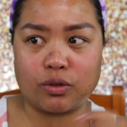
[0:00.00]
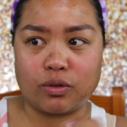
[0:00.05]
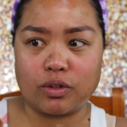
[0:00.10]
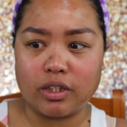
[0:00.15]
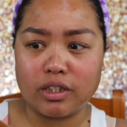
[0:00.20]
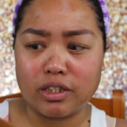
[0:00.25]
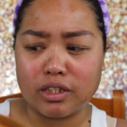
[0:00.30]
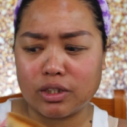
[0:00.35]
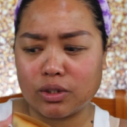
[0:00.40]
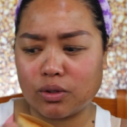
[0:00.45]
So
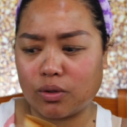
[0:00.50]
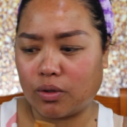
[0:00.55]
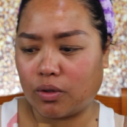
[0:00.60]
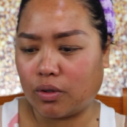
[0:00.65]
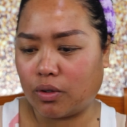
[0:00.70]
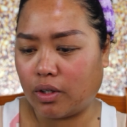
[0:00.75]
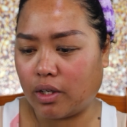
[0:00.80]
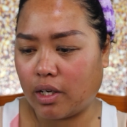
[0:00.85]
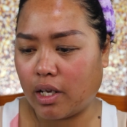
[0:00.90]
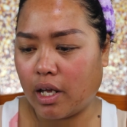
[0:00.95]
this is
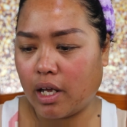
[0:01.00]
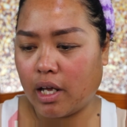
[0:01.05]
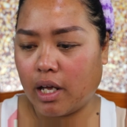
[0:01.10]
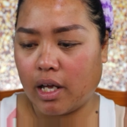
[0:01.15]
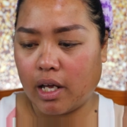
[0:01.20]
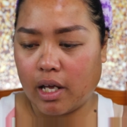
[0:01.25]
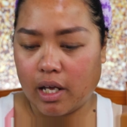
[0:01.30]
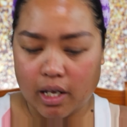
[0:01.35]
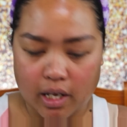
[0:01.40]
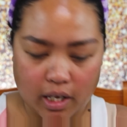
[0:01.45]
called,
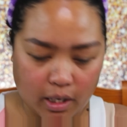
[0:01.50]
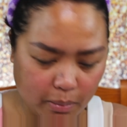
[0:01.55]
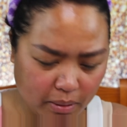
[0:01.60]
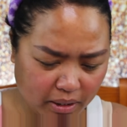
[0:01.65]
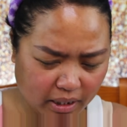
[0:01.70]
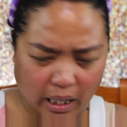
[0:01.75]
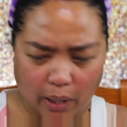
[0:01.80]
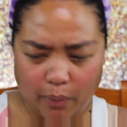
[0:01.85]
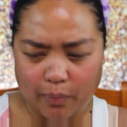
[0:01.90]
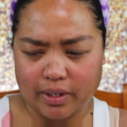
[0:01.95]
ano
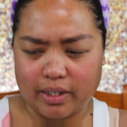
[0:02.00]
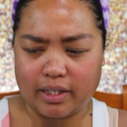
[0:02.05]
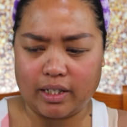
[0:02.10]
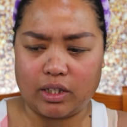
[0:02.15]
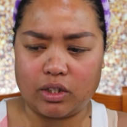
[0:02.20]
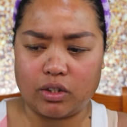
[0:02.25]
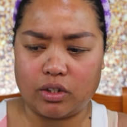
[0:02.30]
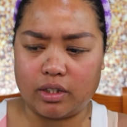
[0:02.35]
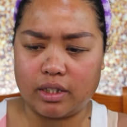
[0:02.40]
man tawag dito?